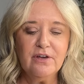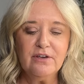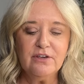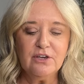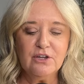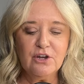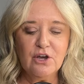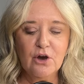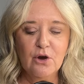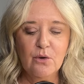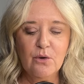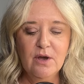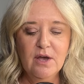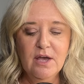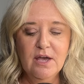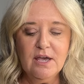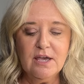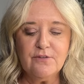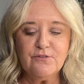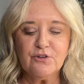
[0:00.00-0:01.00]
You know,
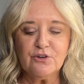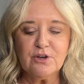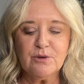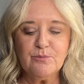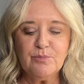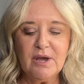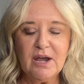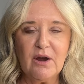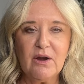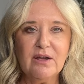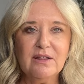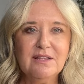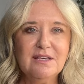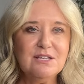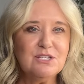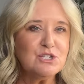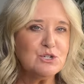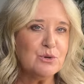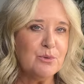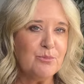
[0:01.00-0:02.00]
if you're comparing
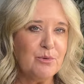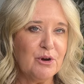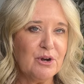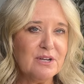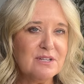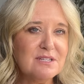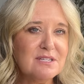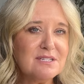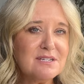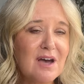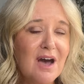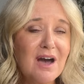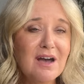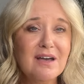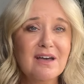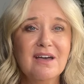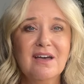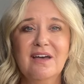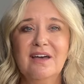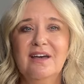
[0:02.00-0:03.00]
these to a Birkenstock,
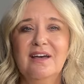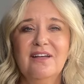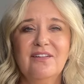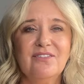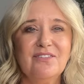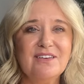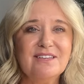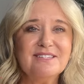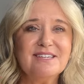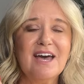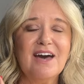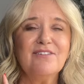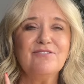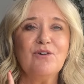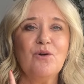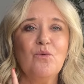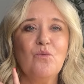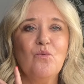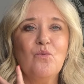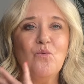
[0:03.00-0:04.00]
these have
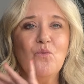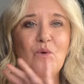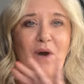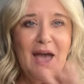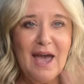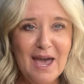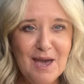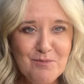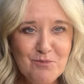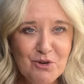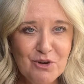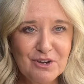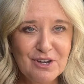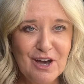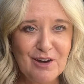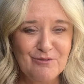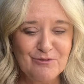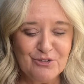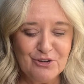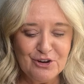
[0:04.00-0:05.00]
way more
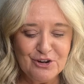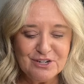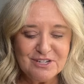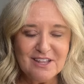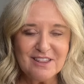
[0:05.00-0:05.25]
comfort.